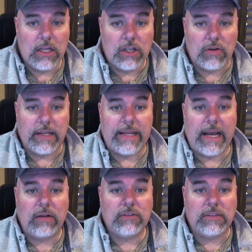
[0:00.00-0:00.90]
you can
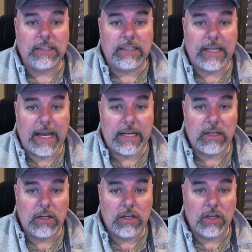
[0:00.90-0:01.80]
now see that
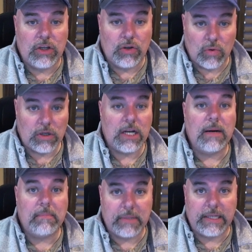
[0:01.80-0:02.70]
your
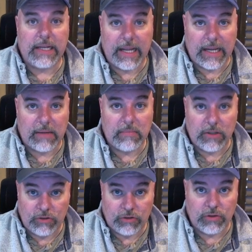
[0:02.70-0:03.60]
company name
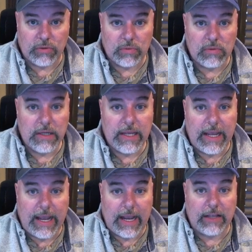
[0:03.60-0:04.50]
is you,
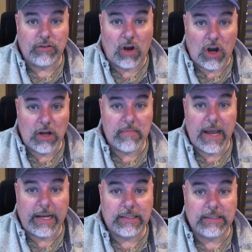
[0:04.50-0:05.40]
has
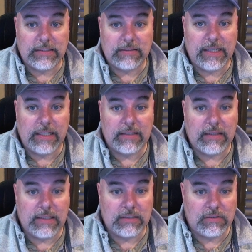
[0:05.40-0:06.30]
automatically sent
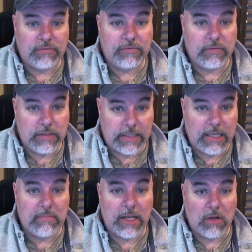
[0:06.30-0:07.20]
this
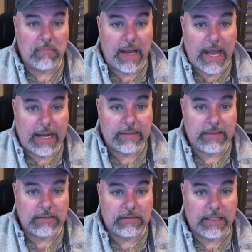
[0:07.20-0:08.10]
email back
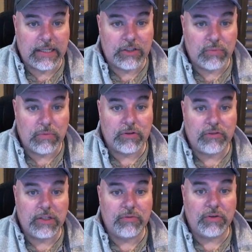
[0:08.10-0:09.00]
that says, we
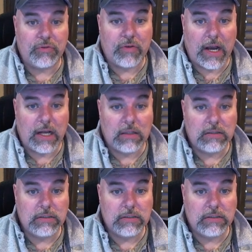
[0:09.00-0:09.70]
received your file,